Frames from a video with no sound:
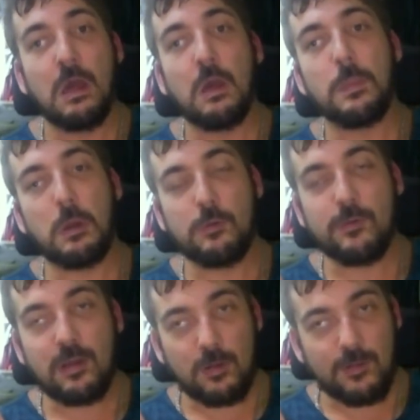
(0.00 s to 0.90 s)
music
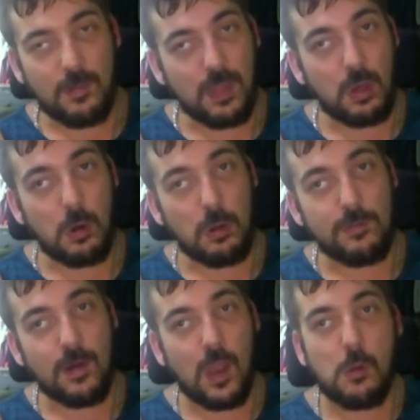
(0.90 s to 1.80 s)
or something going, so
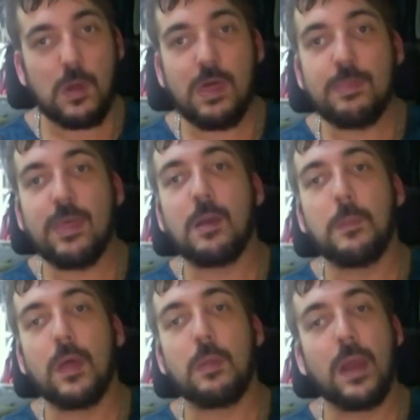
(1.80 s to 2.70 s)
I don't really think
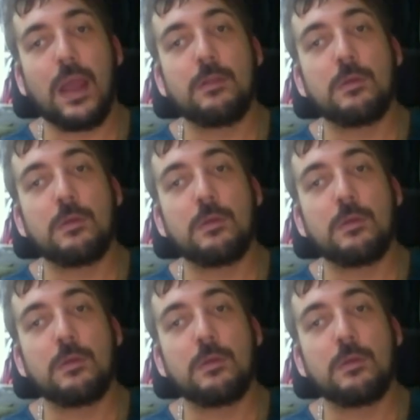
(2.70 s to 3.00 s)
about the pain too